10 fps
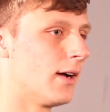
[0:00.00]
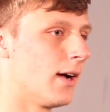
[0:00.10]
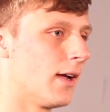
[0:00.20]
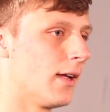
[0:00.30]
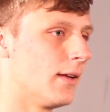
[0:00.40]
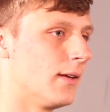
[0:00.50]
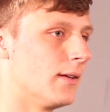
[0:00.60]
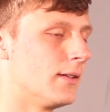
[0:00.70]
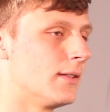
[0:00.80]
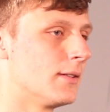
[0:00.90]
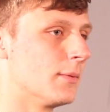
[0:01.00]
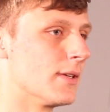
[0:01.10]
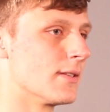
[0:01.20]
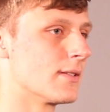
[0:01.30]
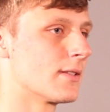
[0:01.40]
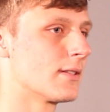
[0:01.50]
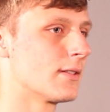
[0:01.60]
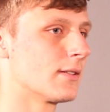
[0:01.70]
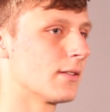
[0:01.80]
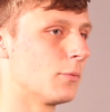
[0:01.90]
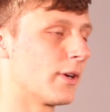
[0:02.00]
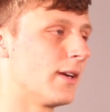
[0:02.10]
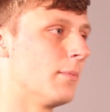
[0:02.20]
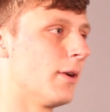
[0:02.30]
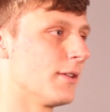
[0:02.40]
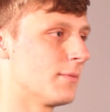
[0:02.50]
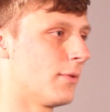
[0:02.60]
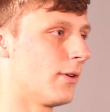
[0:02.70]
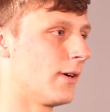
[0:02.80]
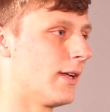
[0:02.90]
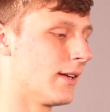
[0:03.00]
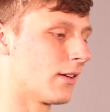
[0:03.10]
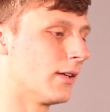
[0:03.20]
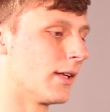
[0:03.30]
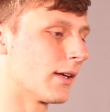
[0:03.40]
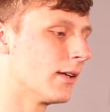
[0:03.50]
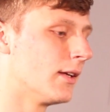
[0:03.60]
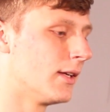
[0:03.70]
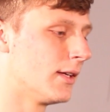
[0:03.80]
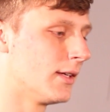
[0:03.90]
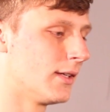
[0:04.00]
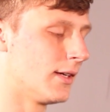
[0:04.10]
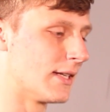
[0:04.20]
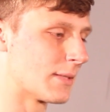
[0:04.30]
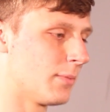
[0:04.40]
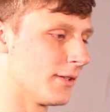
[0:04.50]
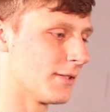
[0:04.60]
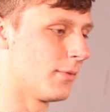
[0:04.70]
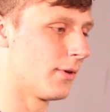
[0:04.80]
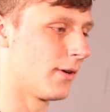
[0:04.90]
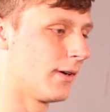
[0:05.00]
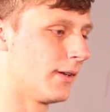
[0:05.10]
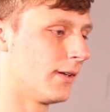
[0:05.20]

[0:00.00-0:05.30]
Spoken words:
I was working in Baltimore in a clinic in East Baltimore,